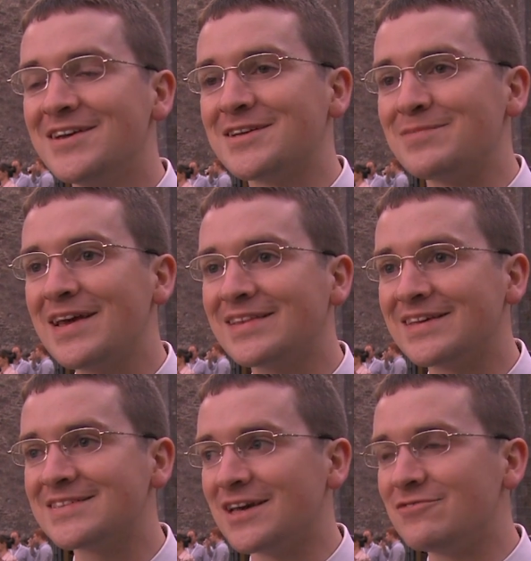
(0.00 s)
to make
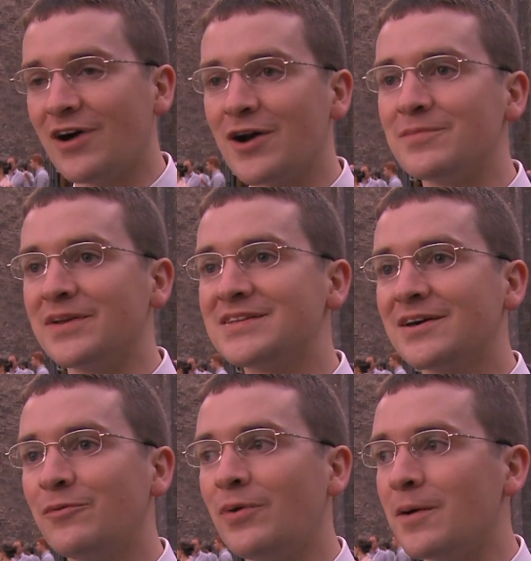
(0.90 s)
this environment
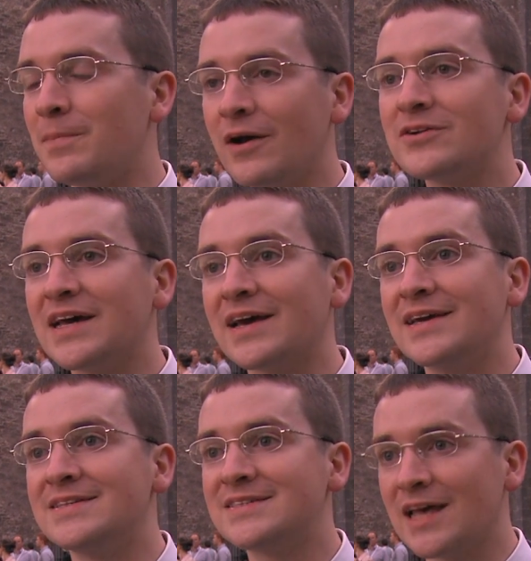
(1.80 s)
where biotech
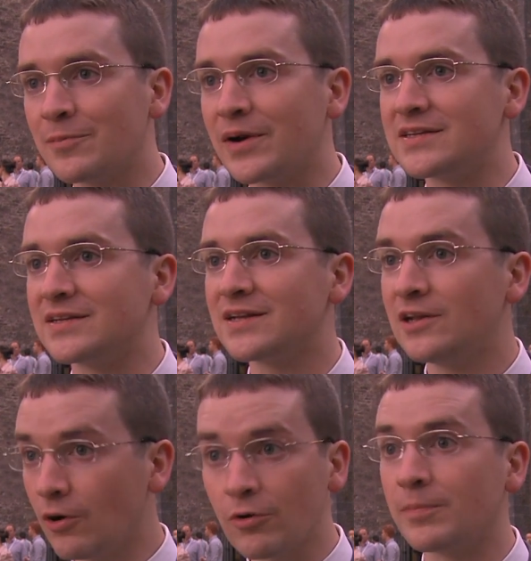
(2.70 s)
is celebrated,
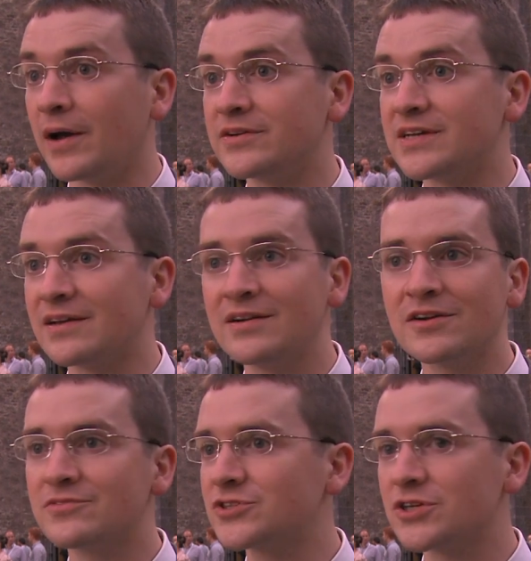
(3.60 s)
local biotech,
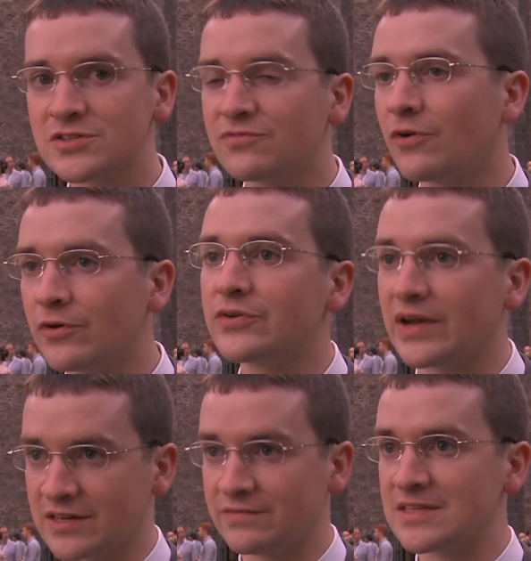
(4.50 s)
not just foreign
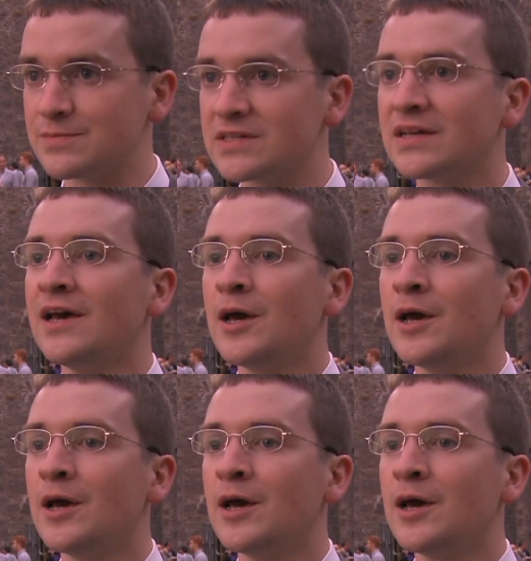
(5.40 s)
direct investment,